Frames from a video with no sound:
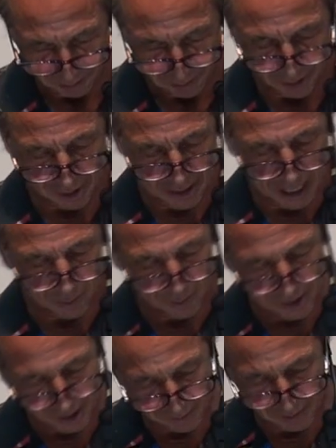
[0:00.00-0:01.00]
does not
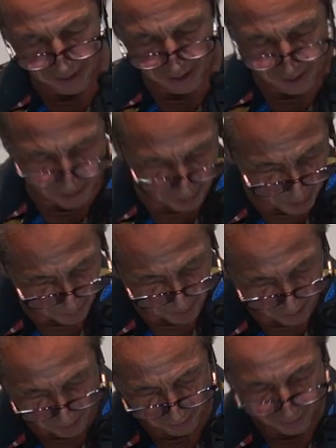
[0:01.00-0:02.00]
receive the things of the
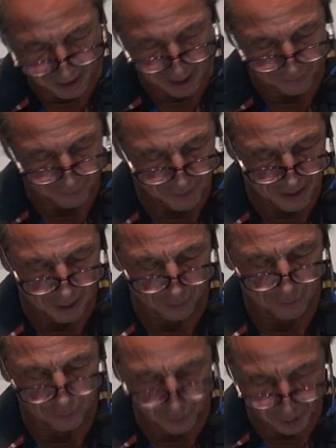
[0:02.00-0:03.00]
Spirit of God, for they are
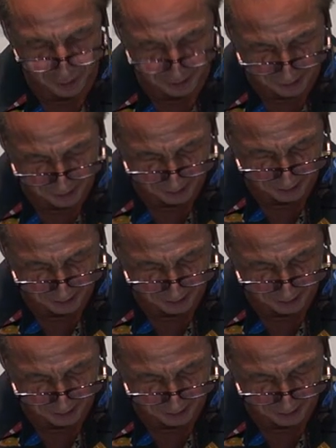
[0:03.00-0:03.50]
foolishness to